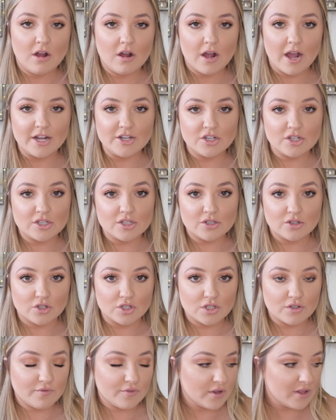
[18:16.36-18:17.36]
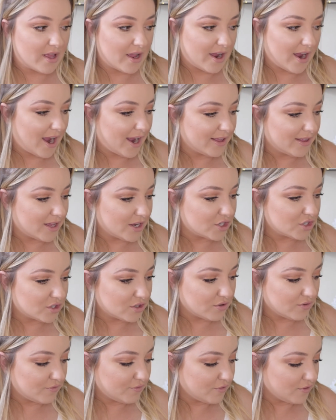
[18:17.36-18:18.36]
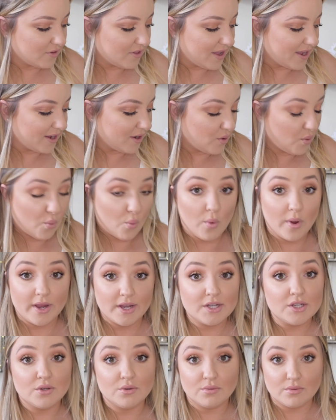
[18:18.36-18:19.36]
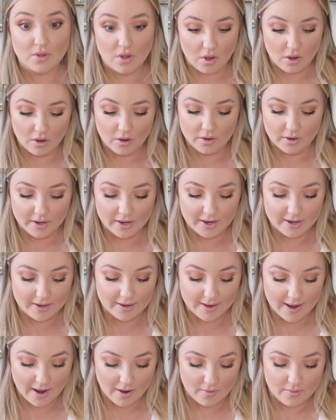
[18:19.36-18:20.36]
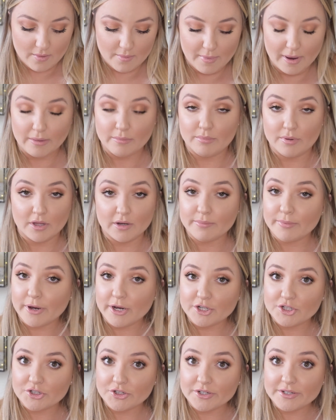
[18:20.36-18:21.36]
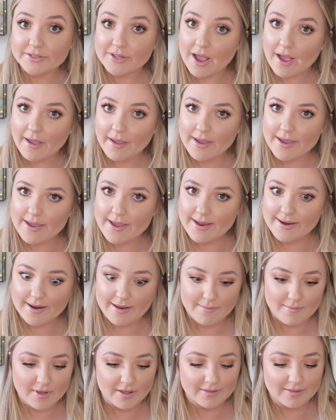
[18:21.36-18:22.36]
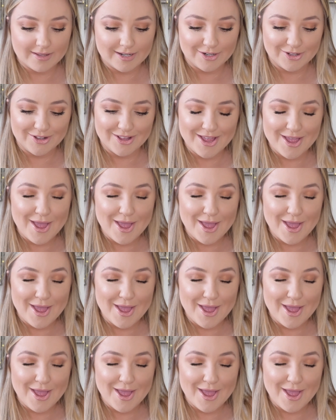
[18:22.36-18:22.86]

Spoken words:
I just searched for that eyelash glue for like way too long, and now my blood pressure is high, and I'm a little...